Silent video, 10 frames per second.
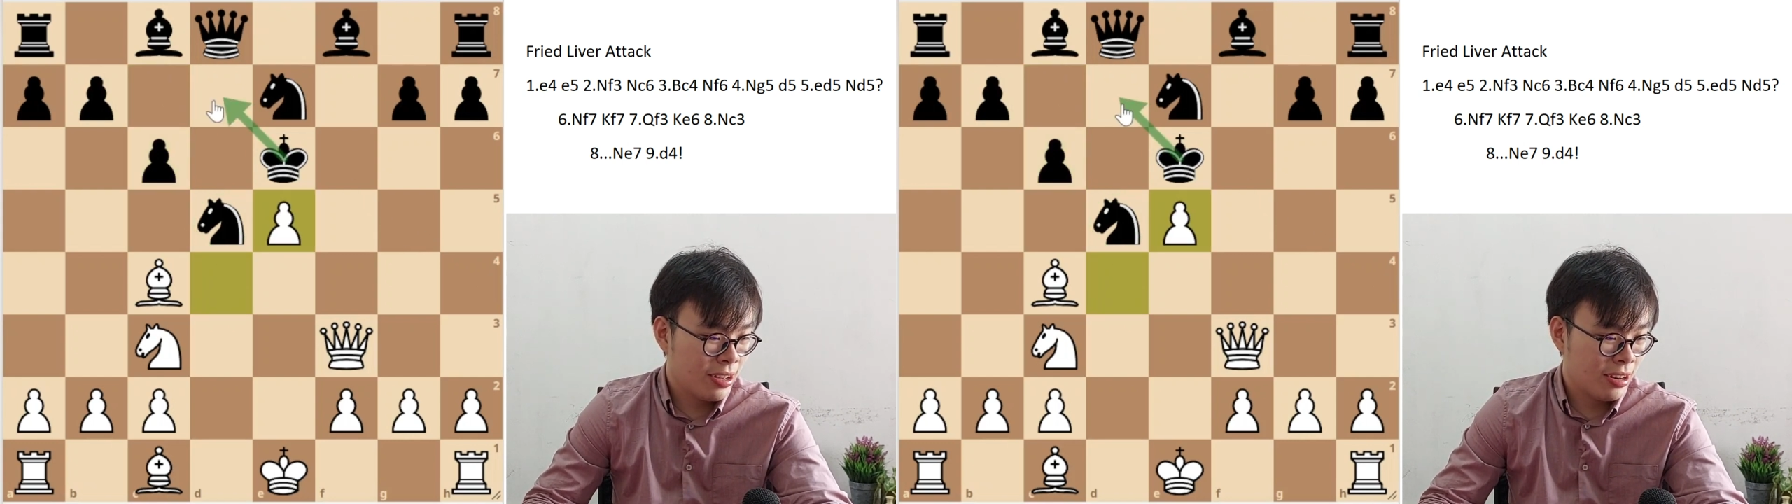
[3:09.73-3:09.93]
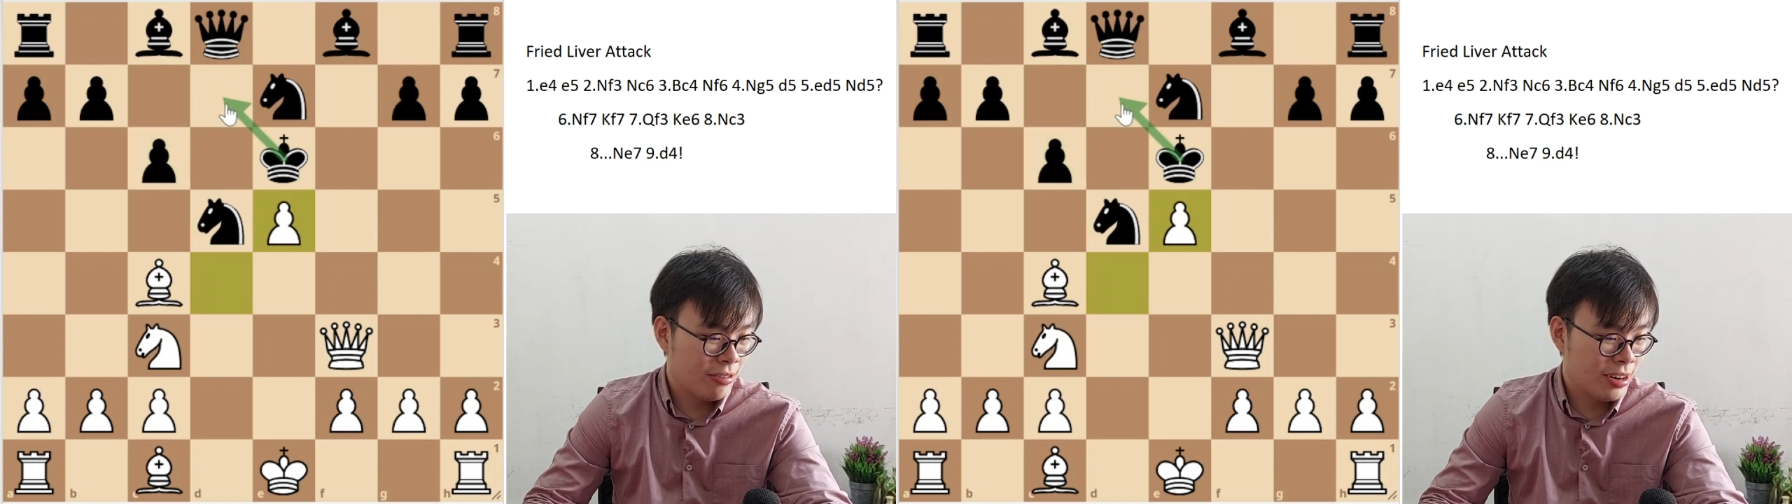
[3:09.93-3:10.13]
we
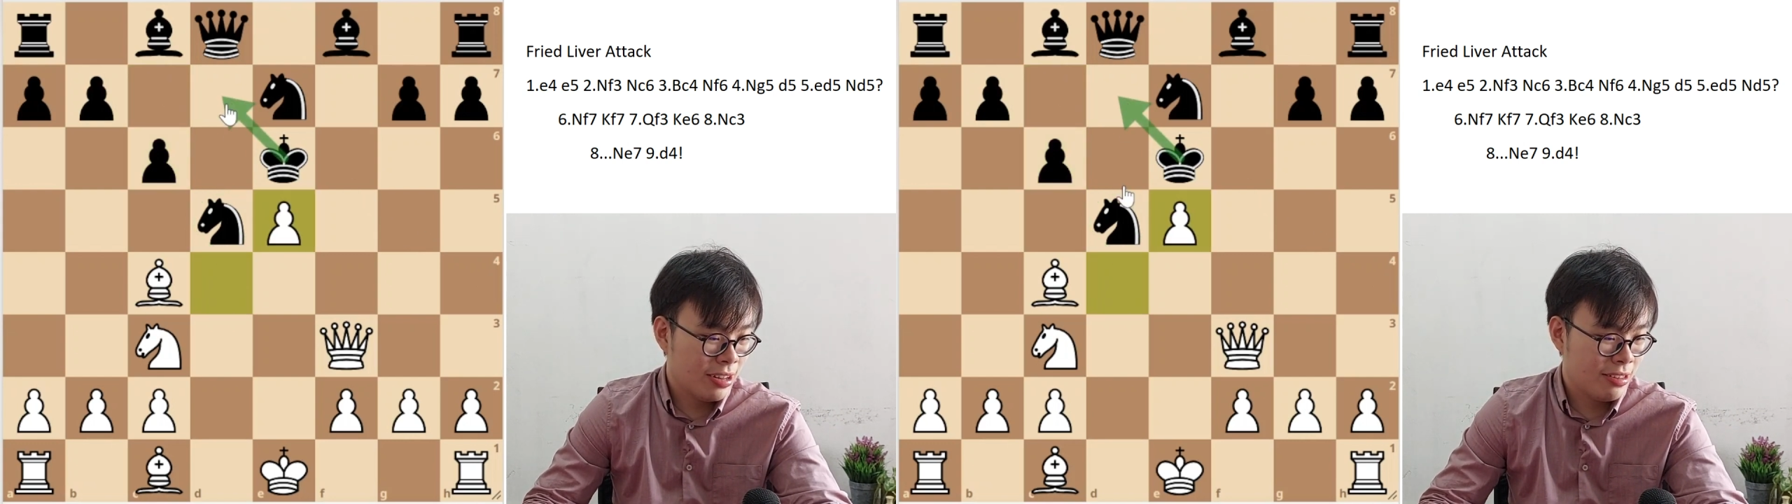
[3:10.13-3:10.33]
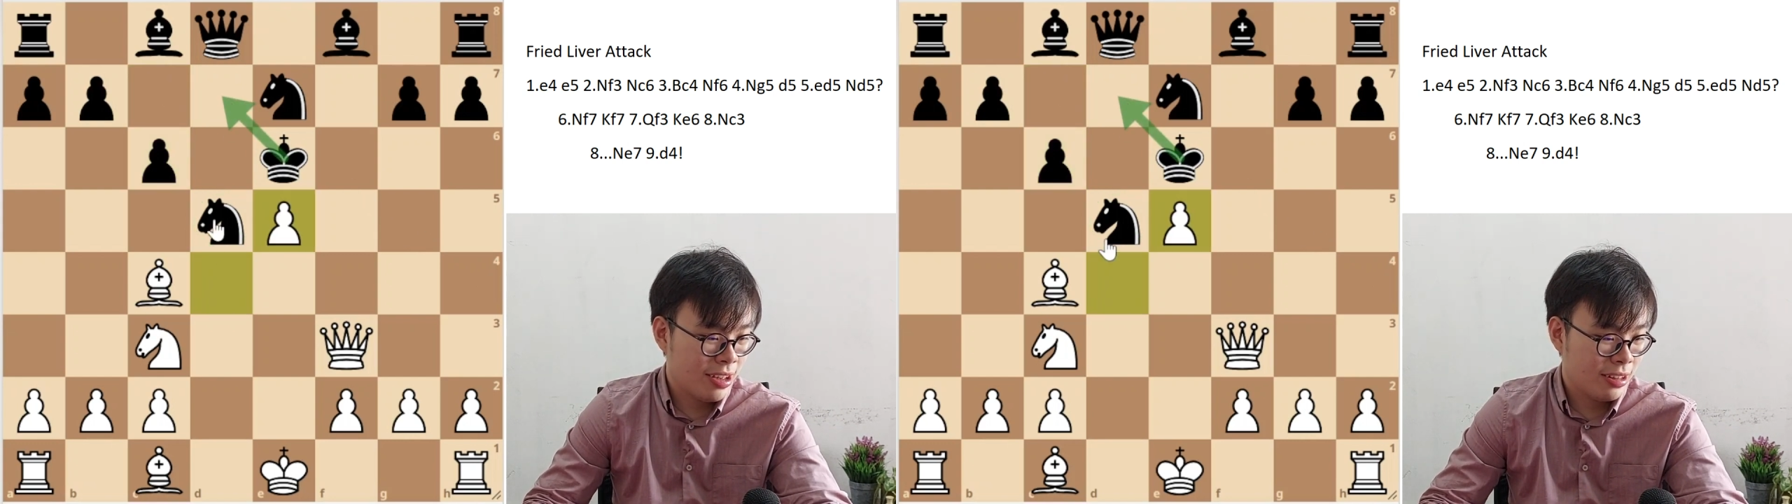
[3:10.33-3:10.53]
can
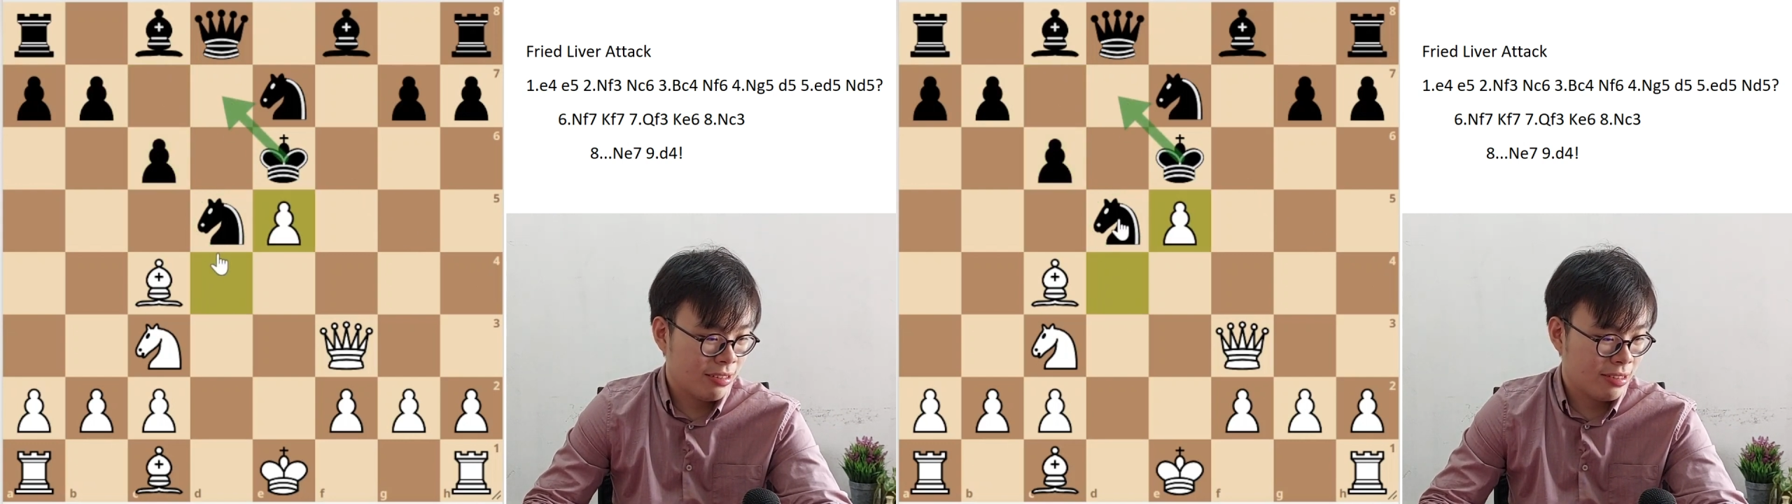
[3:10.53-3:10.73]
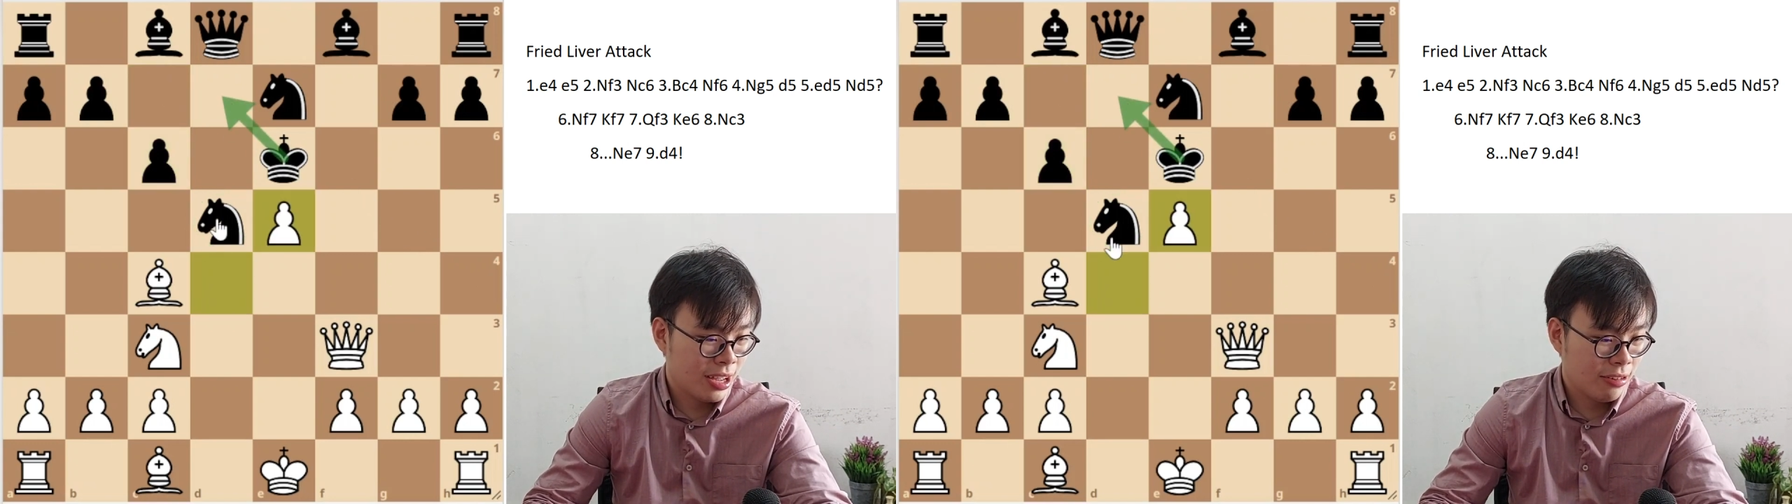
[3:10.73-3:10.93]
already take
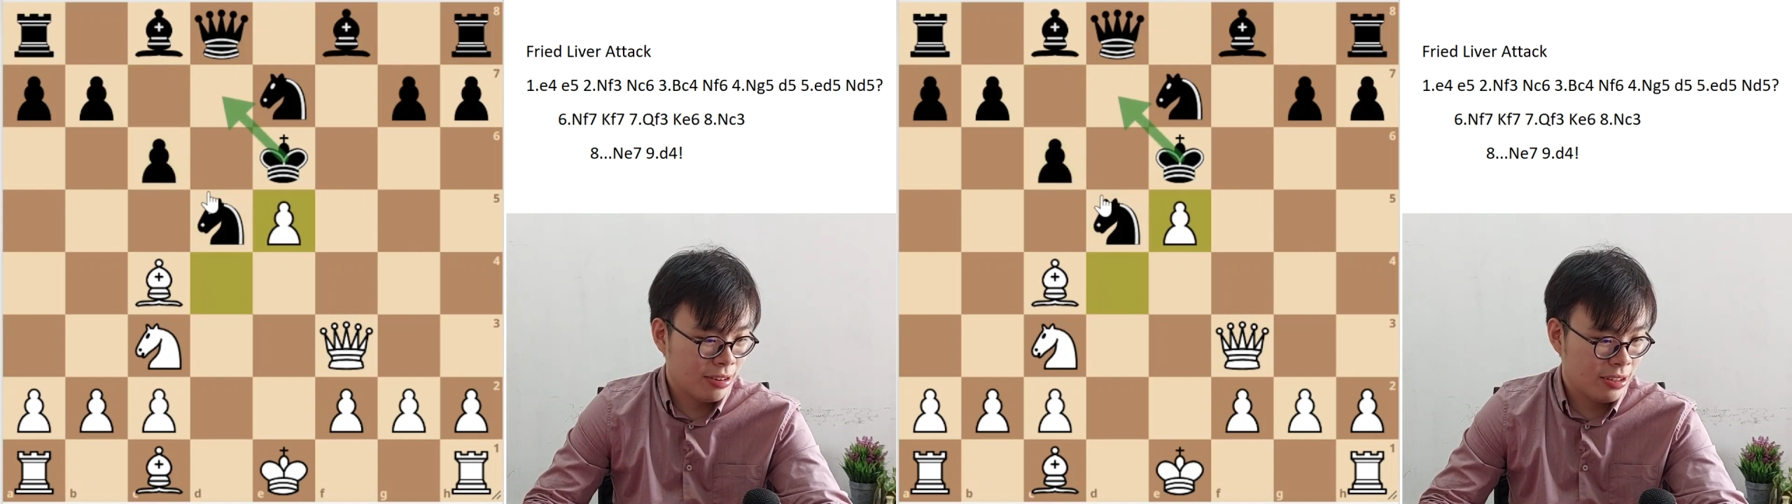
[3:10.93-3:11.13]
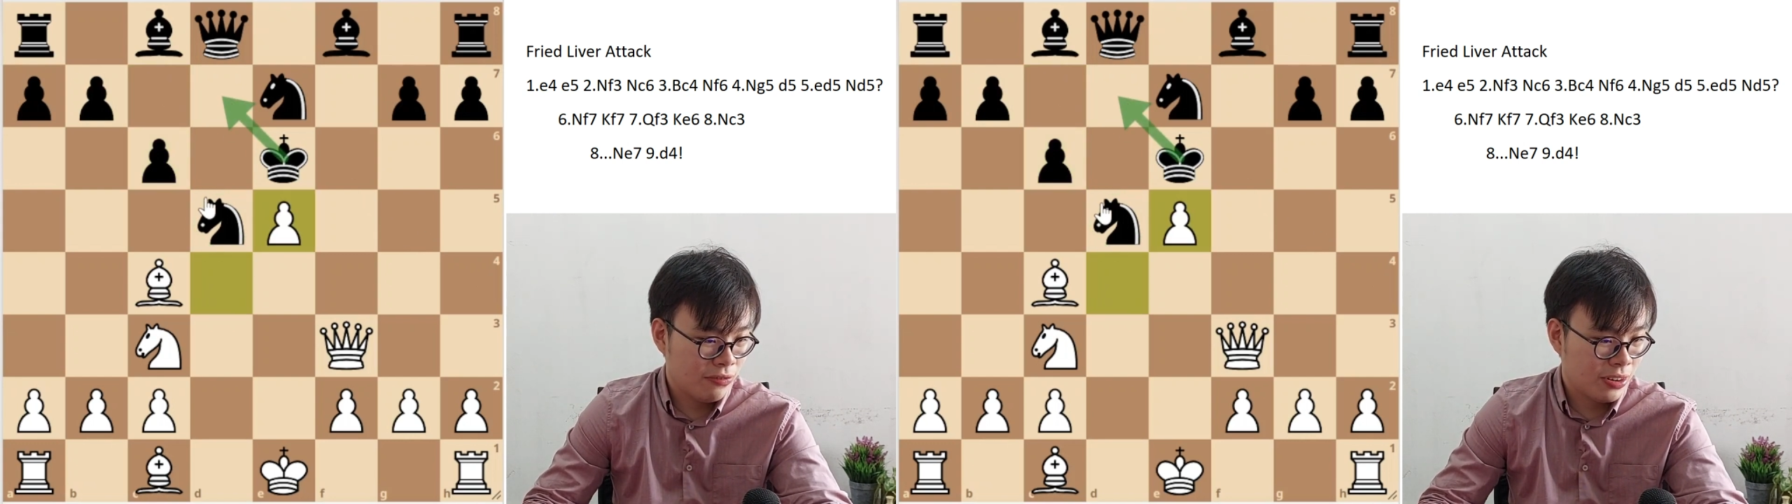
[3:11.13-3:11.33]
this knight
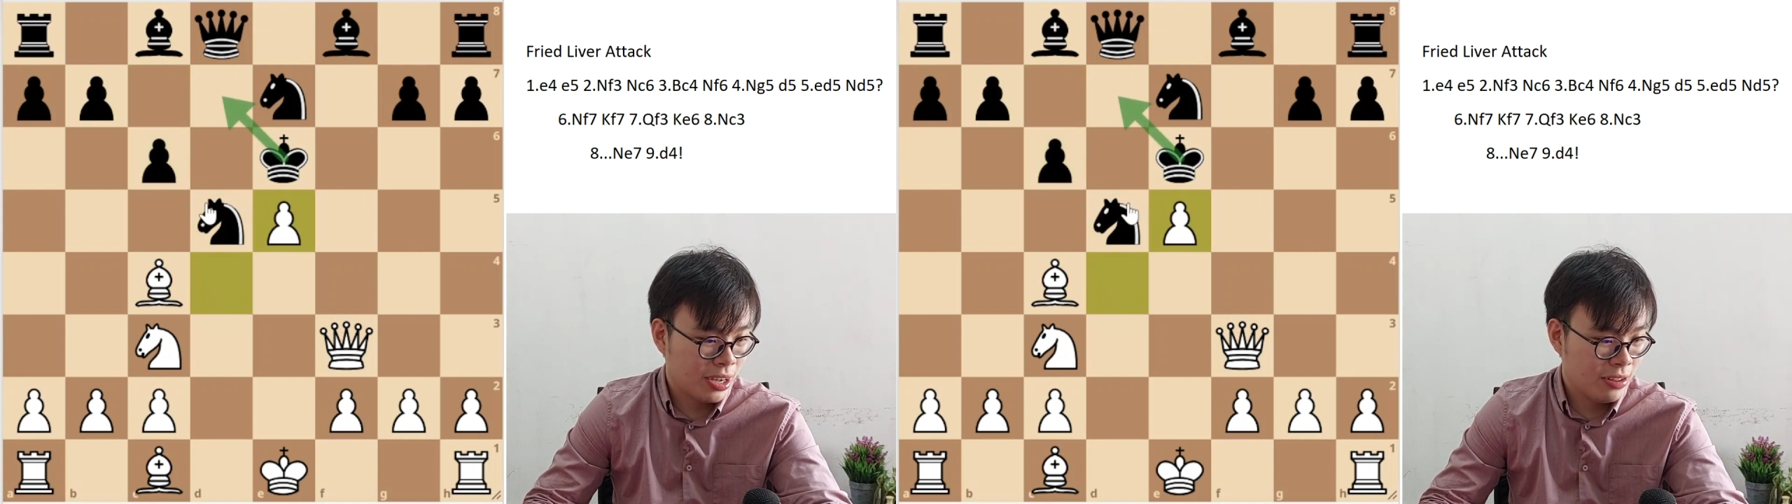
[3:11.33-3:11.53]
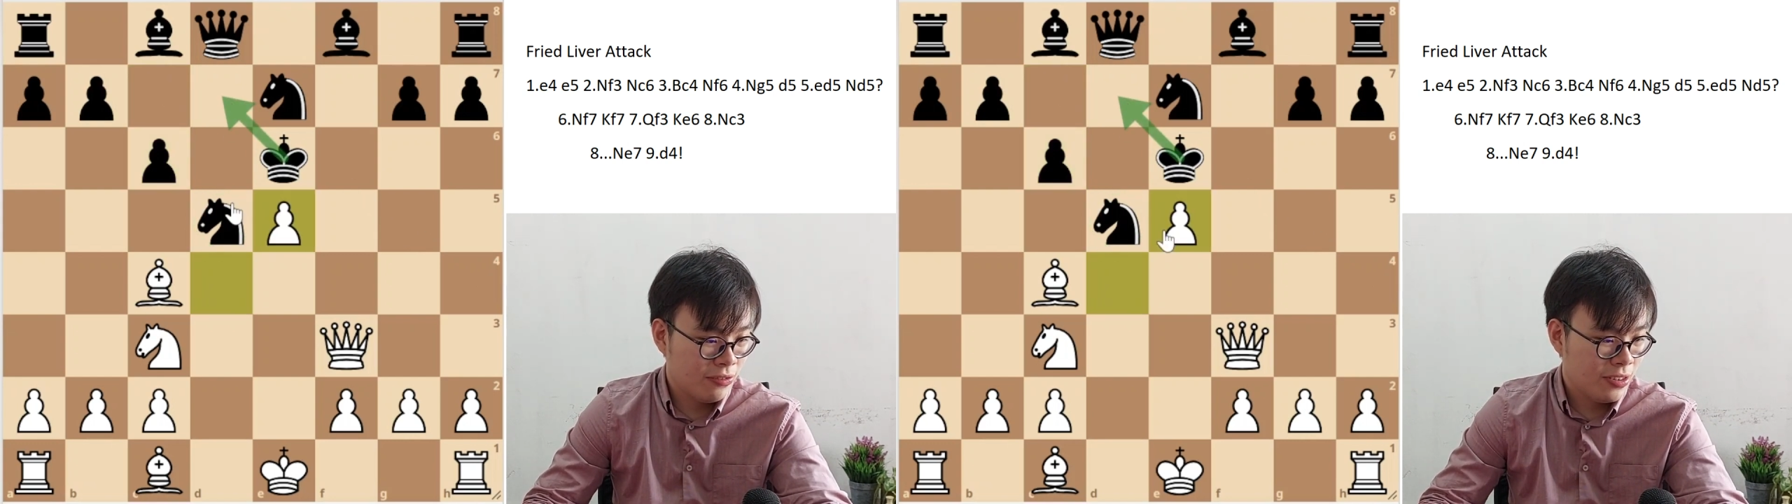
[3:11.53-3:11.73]
on
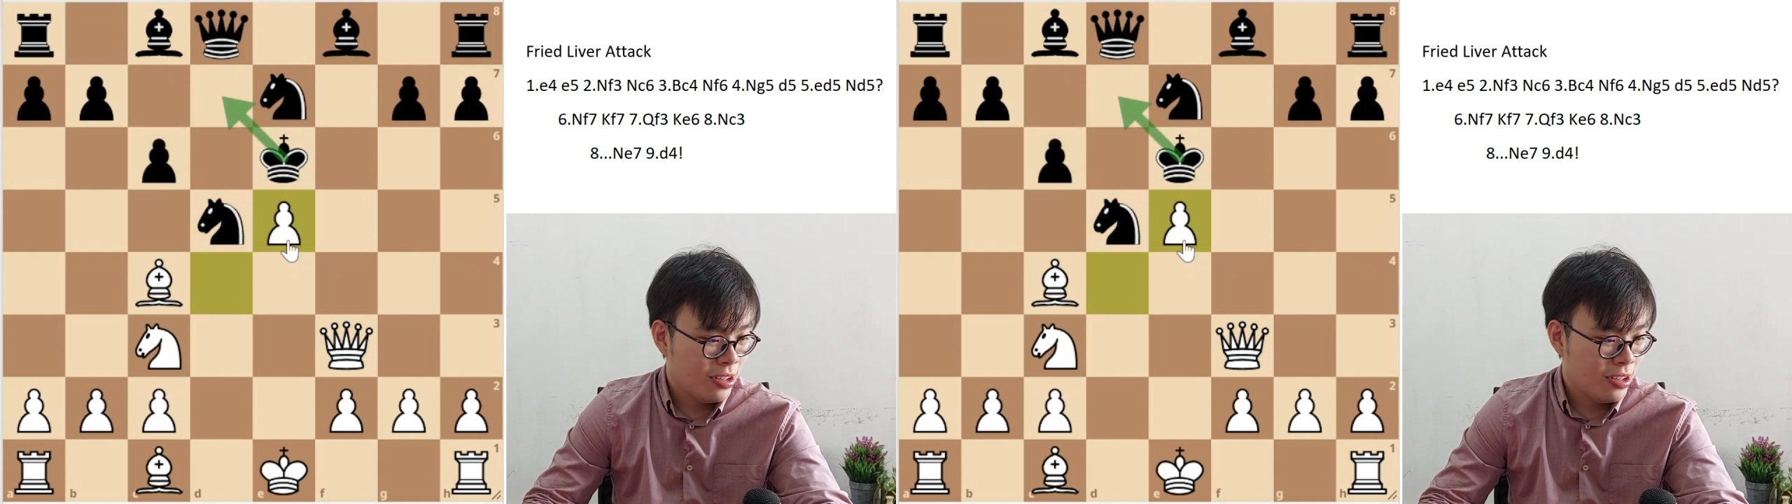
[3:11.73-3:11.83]
d5.